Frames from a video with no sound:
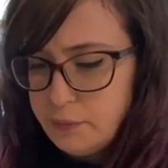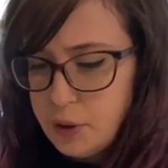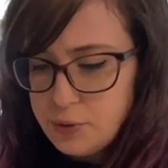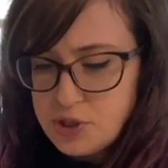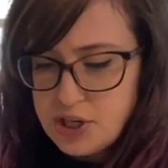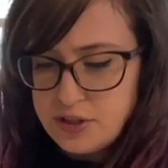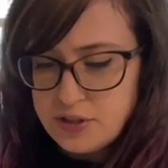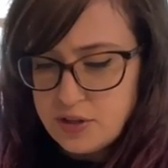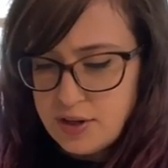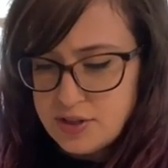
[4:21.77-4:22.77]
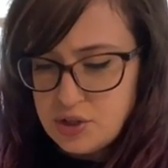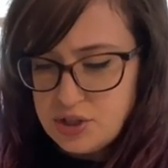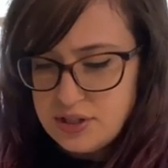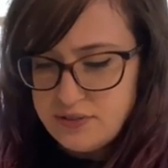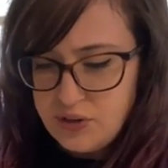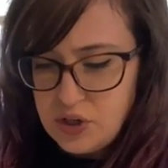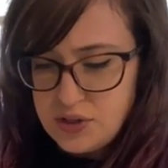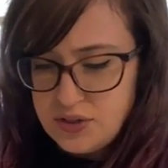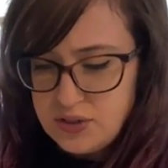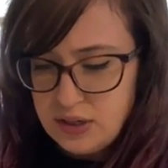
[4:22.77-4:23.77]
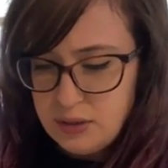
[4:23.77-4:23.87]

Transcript: poaching the sausages first